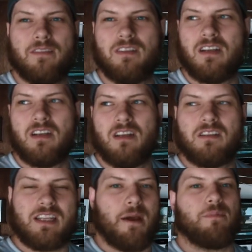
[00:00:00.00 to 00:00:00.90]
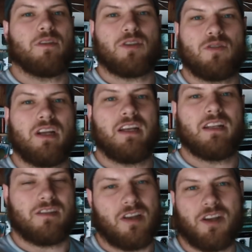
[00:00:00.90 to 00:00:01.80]
I tap the screen.
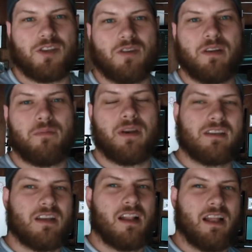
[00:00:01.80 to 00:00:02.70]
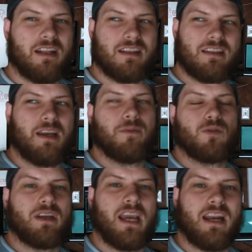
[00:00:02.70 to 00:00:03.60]
It's touch screen, but it's not like the same as
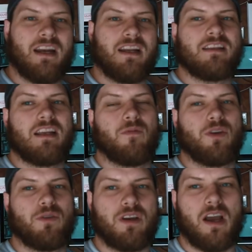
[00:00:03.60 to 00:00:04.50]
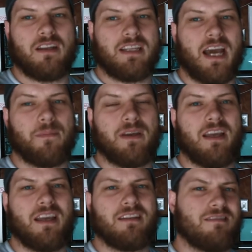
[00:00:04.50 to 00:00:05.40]
what Canon is. And when you tap
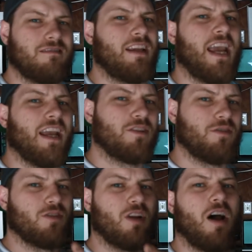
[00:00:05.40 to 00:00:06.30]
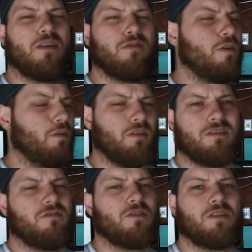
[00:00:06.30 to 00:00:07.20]
it, it cancels
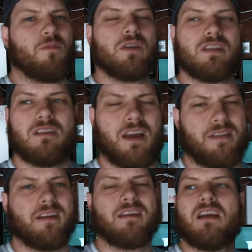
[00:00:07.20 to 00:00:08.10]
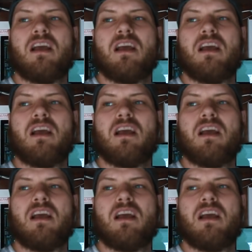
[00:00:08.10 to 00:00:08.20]
autofocus for some reason, I think.